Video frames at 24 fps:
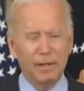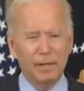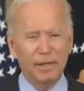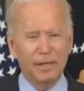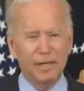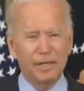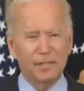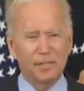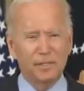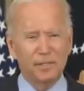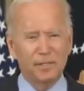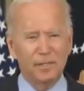
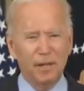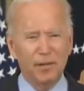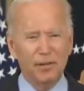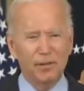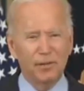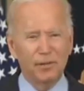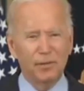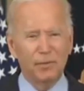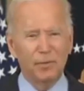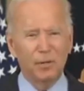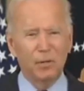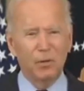It's
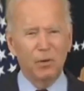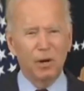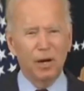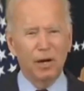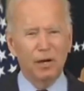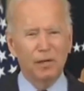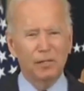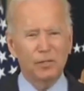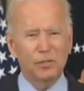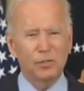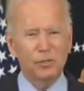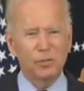another to
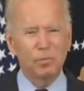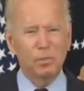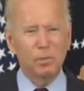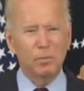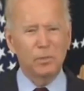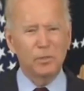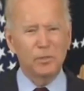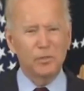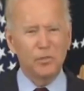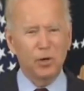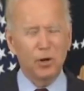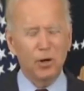require a
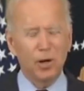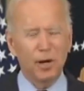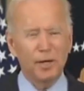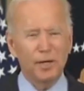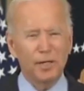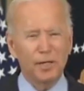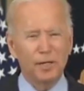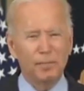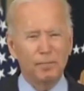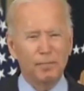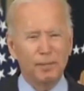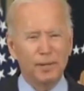
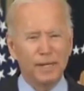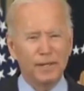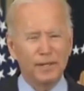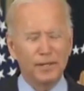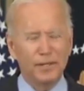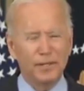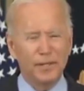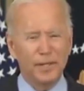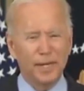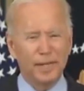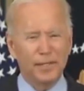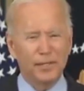supermajority to pay
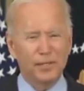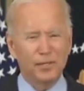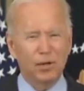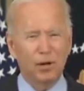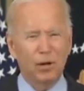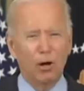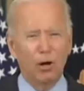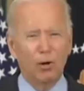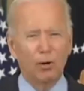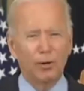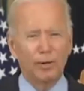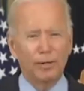the debts
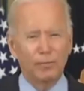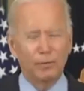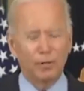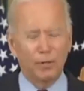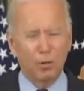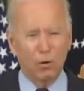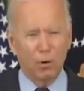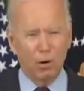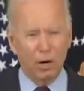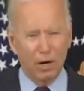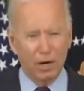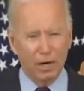already
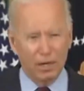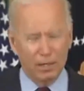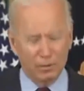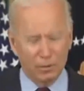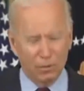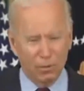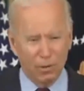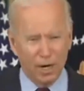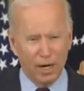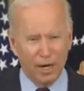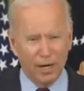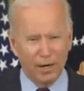
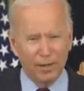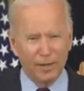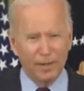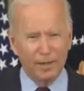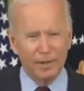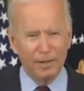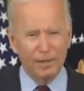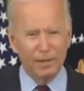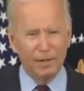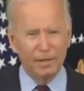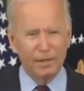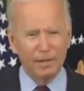acquired.
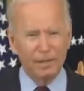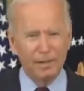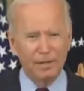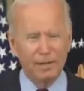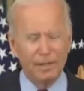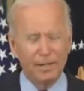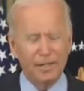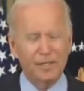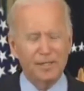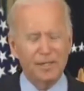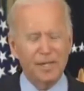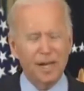
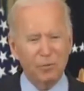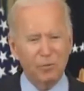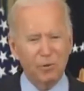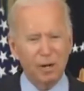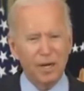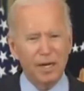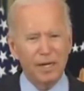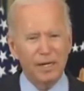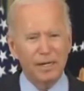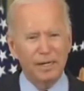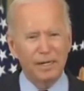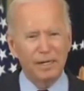It's not
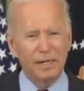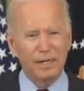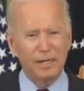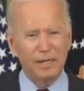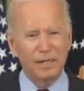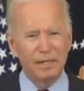right.